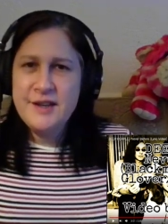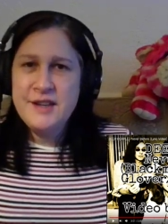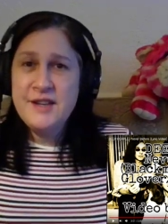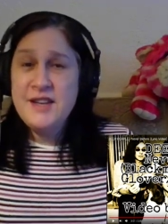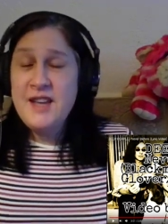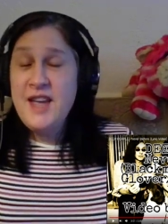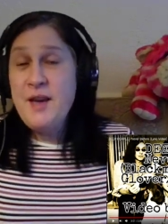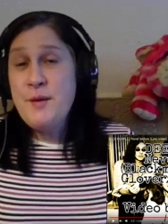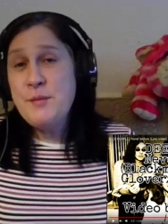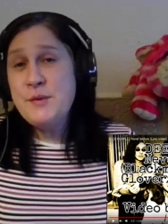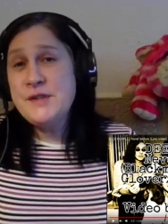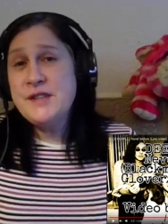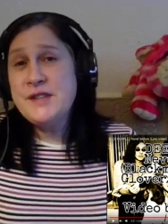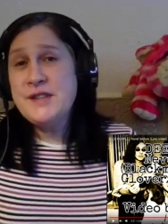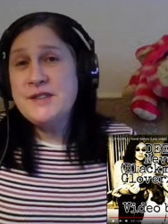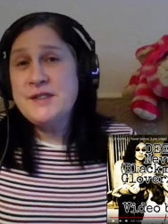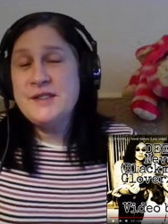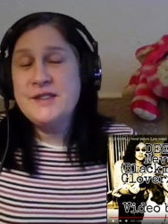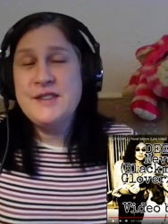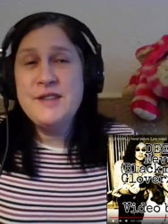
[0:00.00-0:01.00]

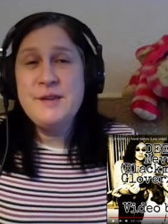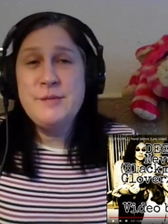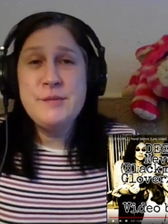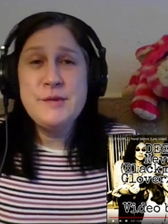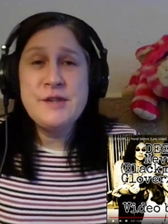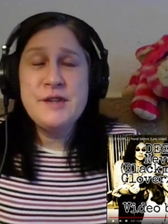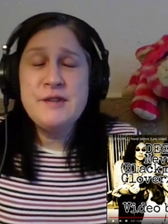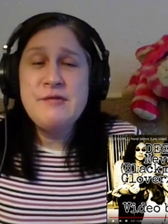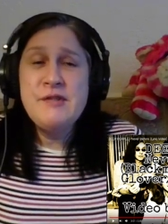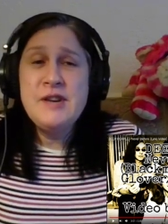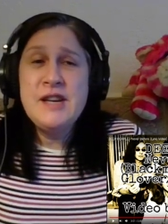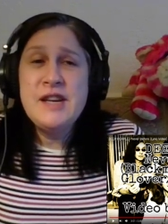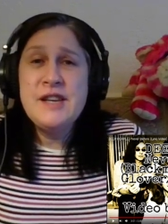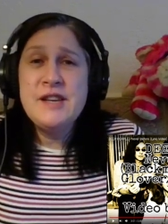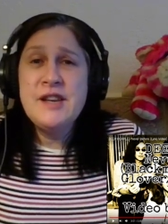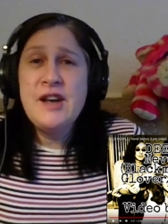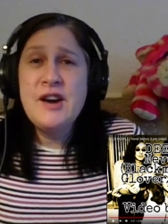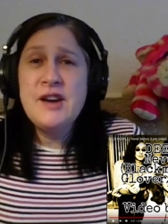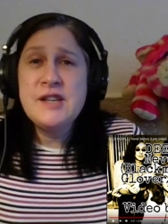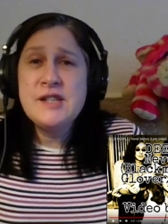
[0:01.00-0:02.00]
it was a really
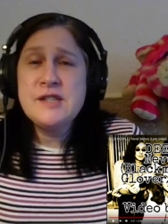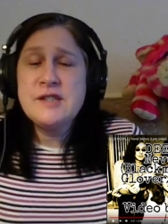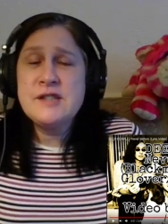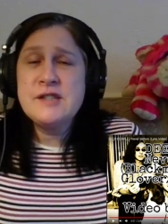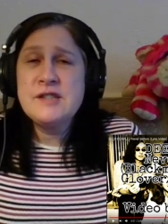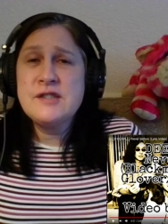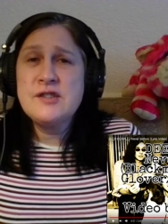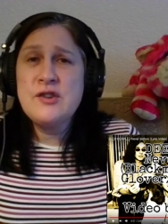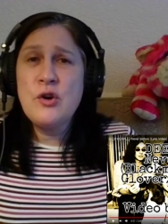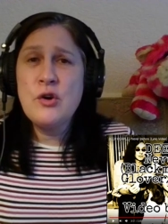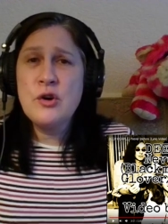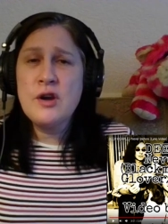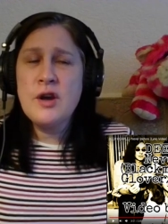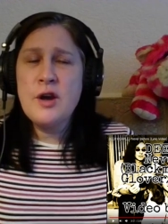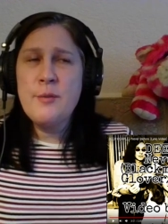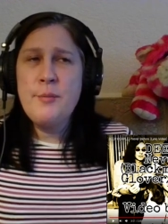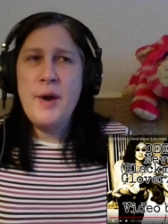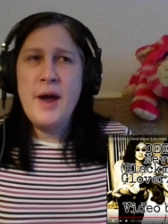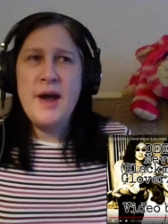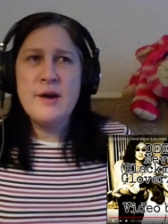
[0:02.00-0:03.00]
nice song
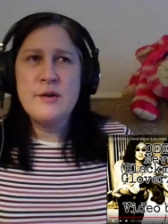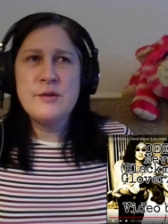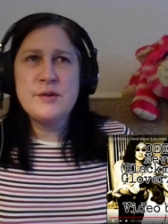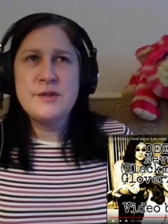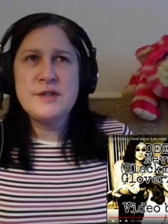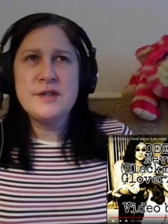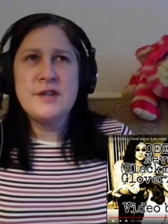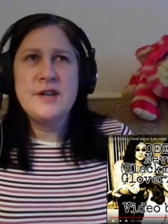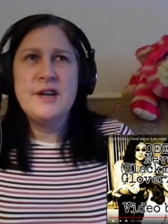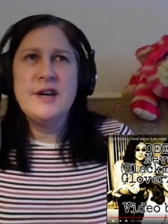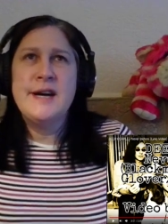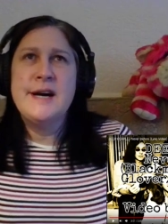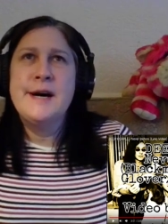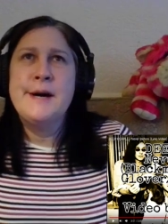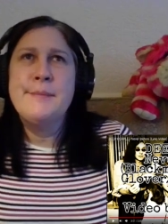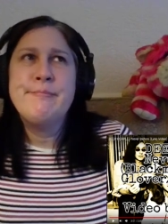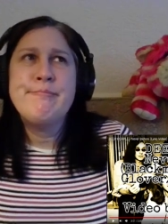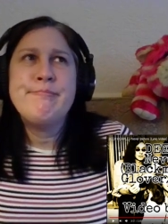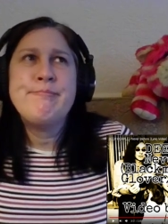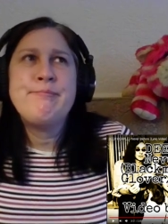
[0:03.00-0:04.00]
about
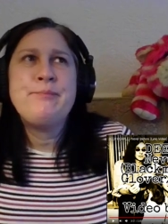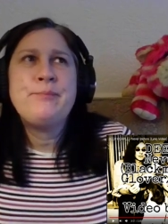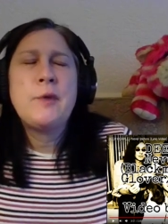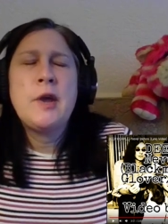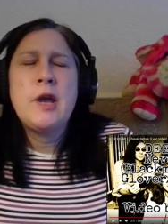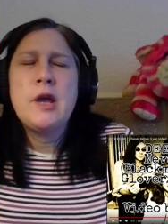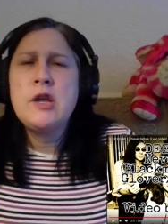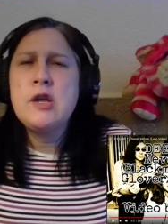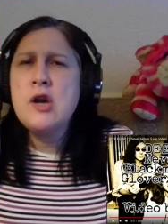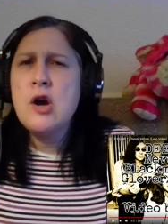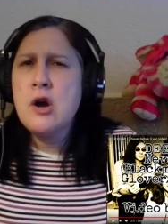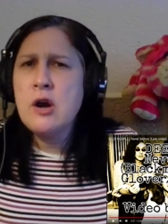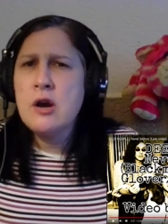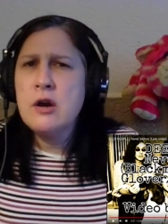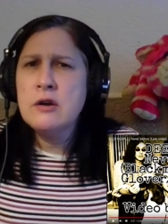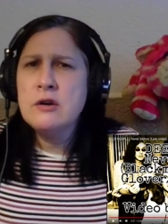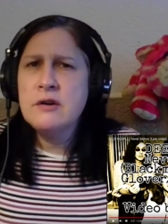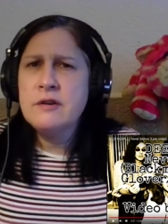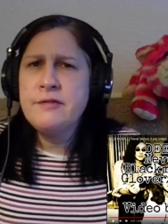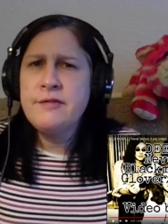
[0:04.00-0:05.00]
young
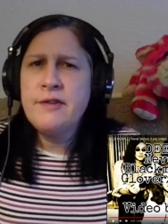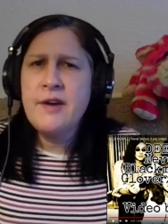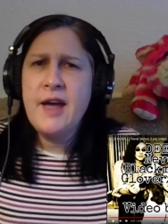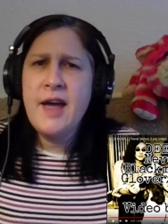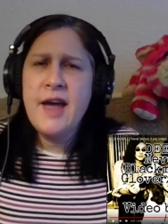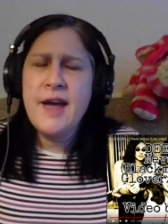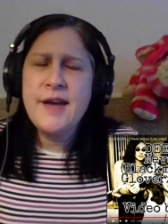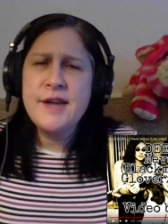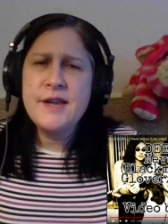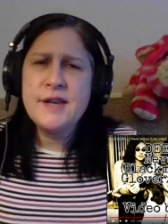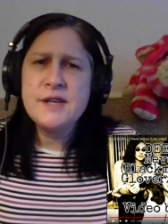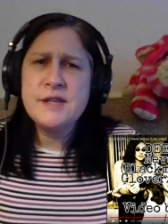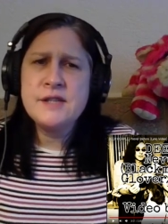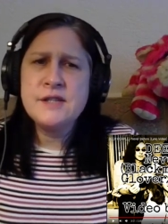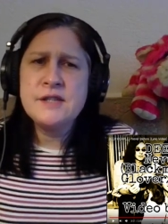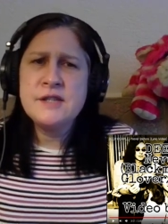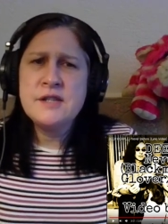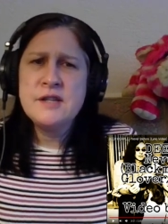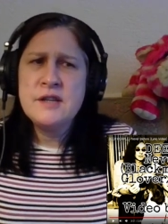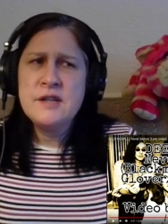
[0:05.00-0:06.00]
love,
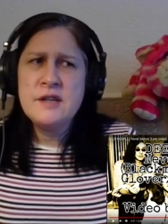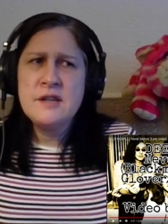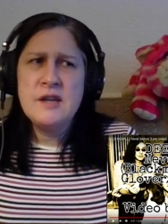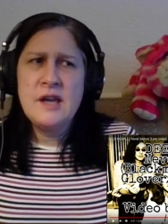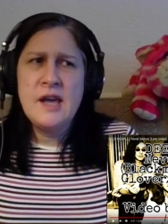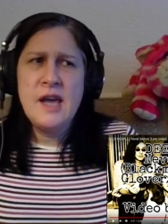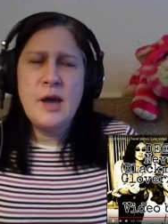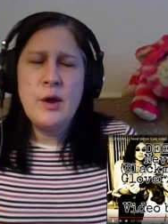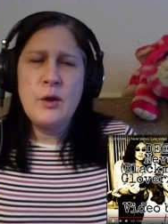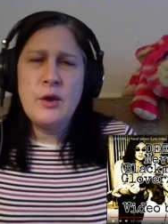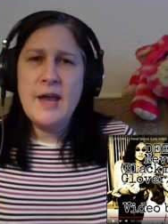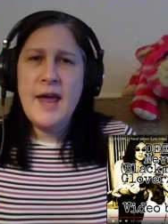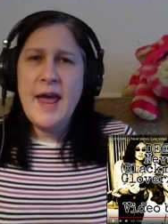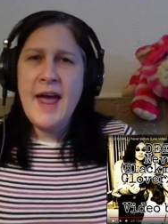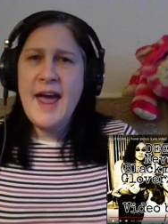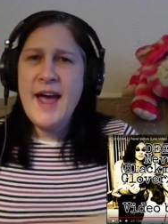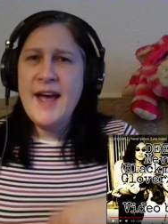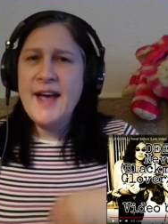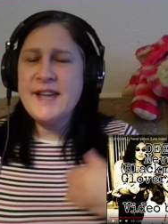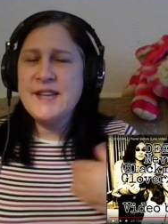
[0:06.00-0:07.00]
and
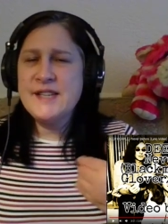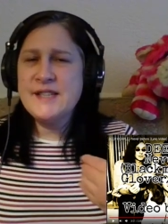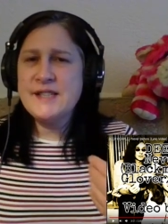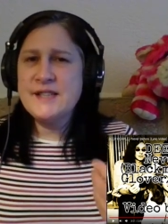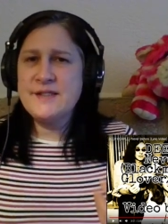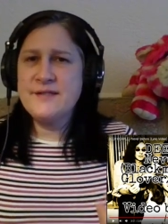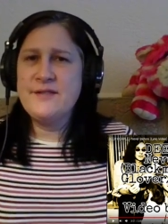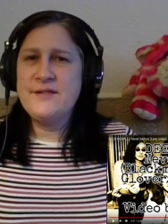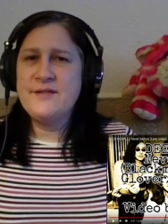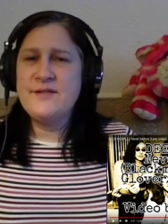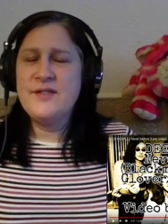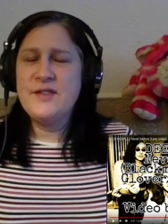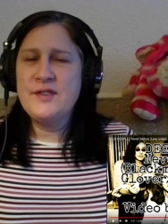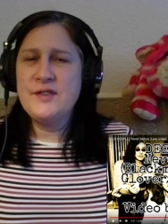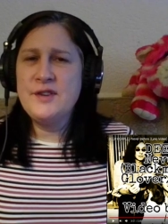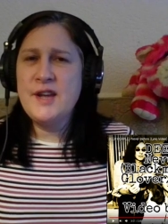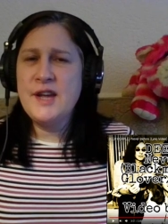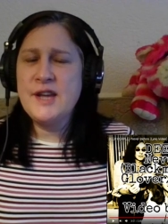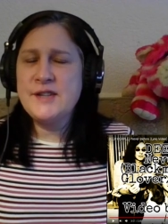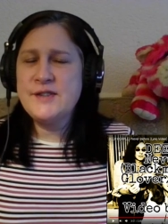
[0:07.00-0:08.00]
as
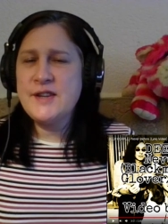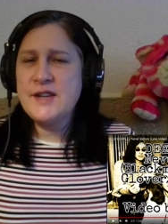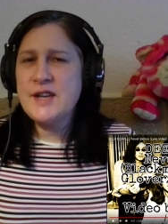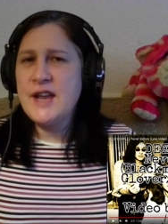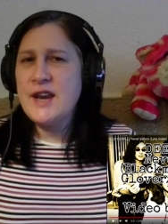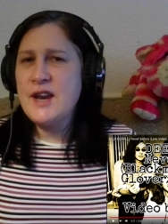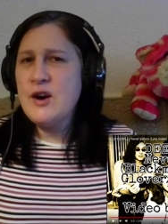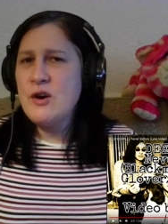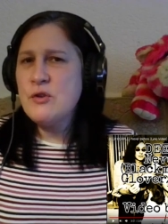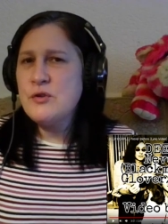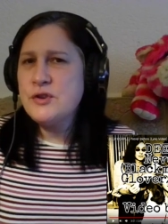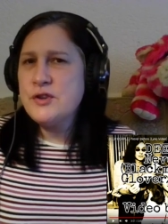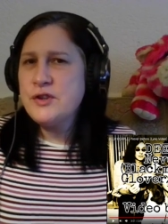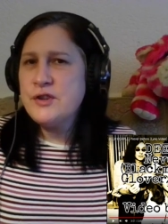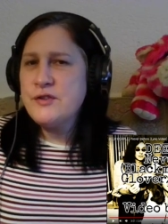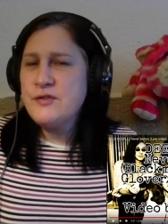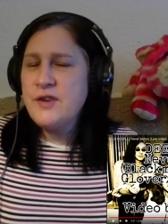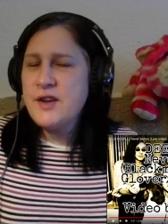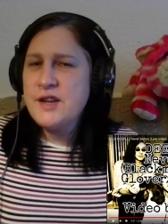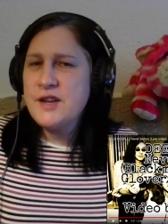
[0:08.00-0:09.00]
they get
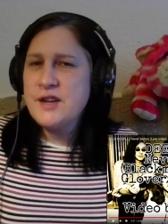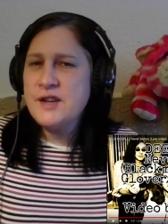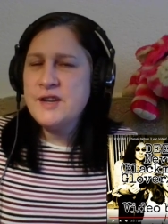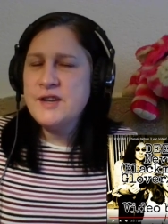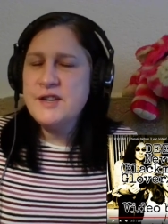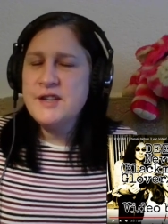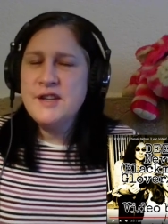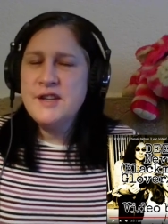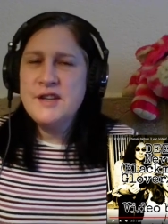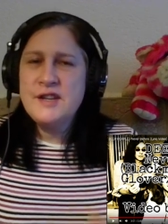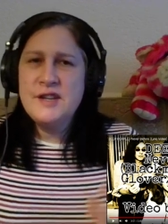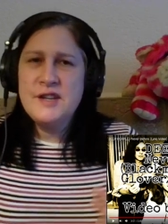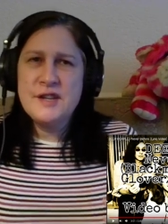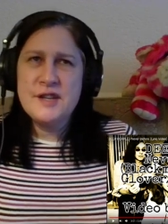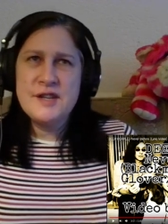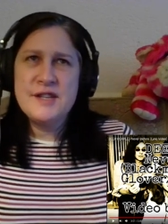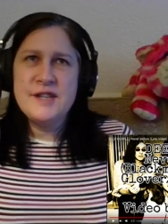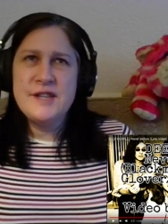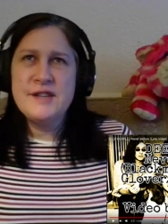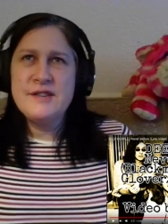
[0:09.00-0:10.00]
older, you
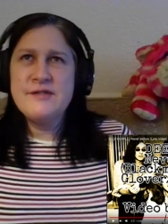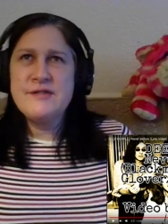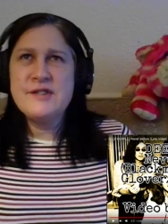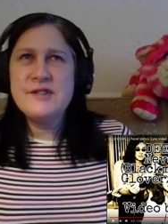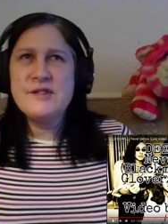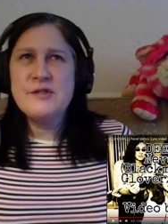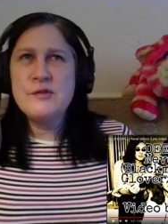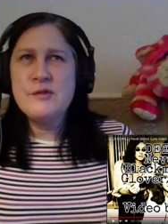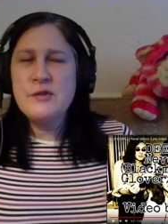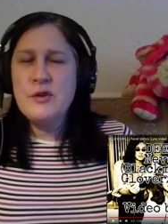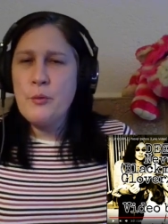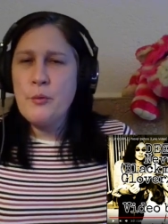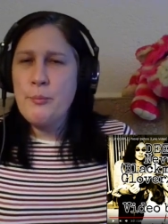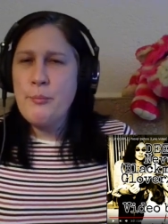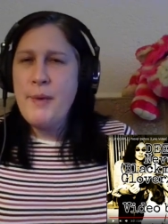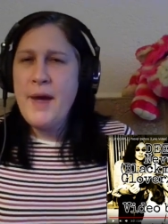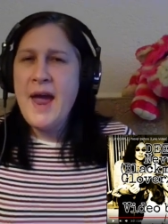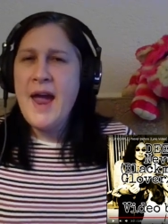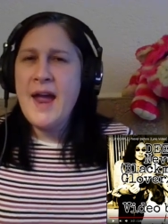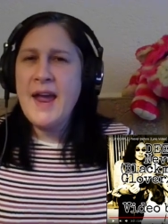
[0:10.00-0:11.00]
can sort of look
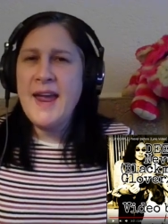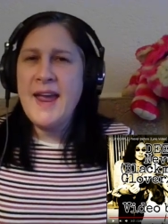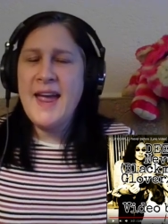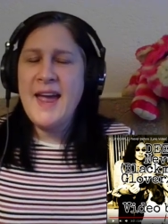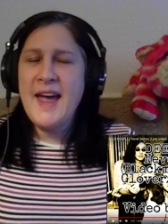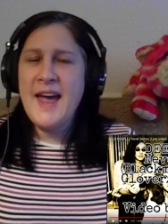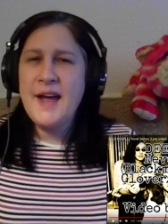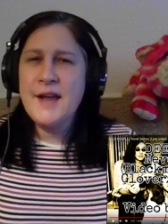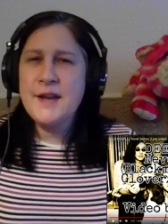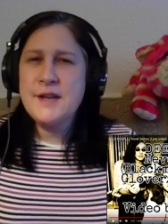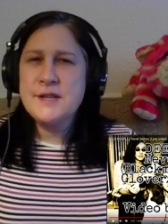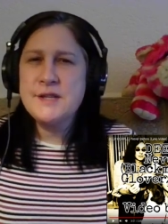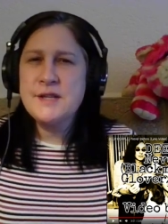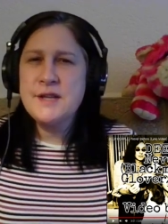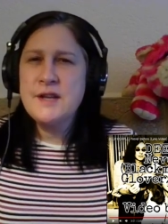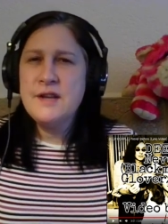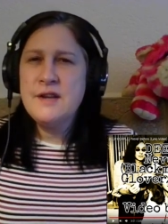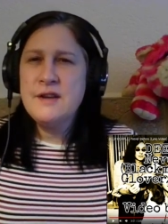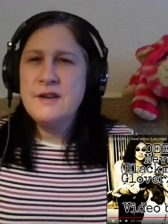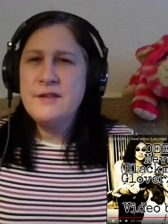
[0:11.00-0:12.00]
back at
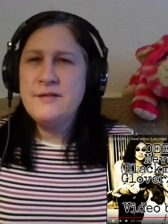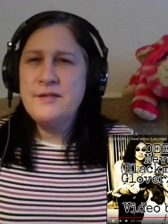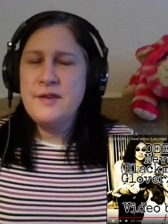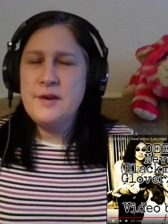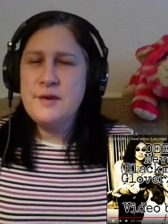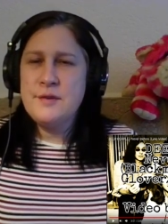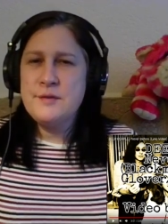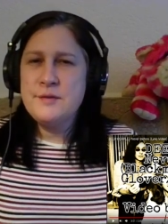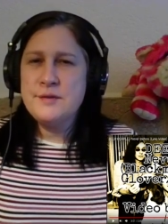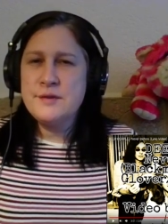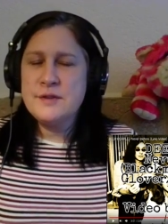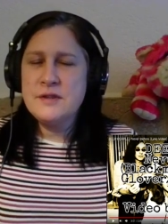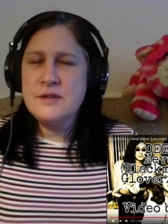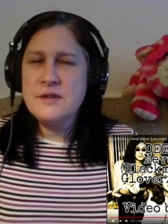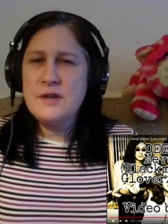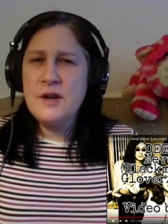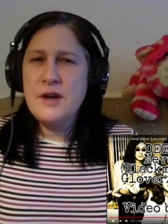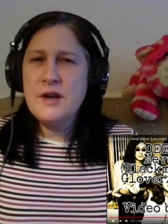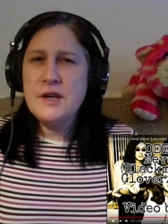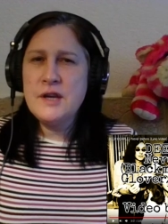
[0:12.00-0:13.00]
those
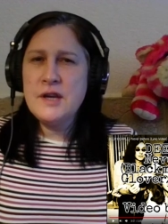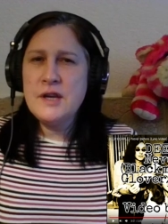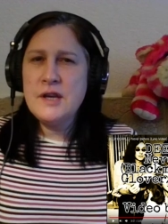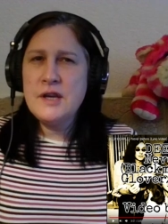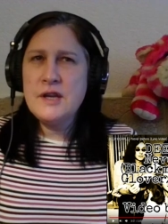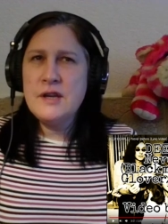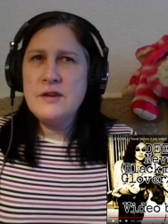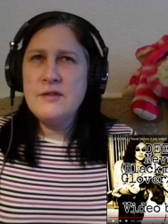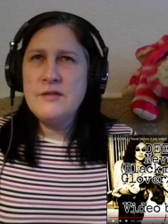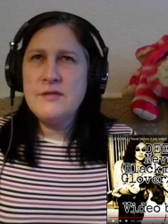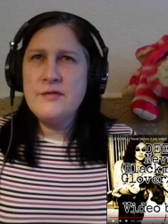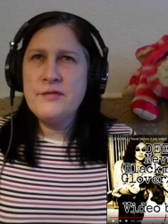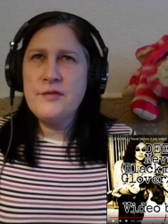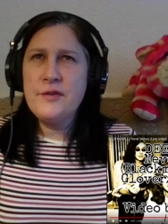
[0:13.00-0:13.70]
naive